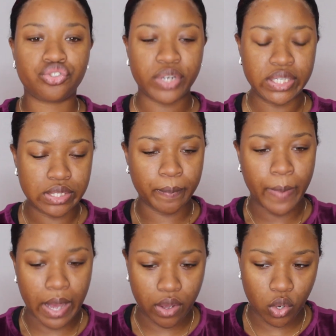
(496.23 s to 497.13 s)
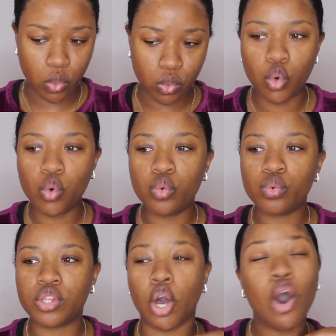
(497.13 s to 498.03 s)
stress about who
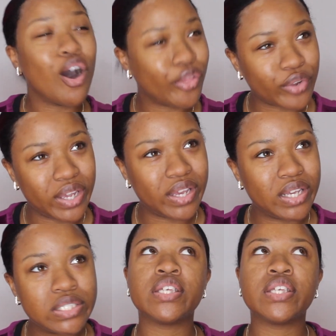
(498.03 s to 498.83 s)
the author is.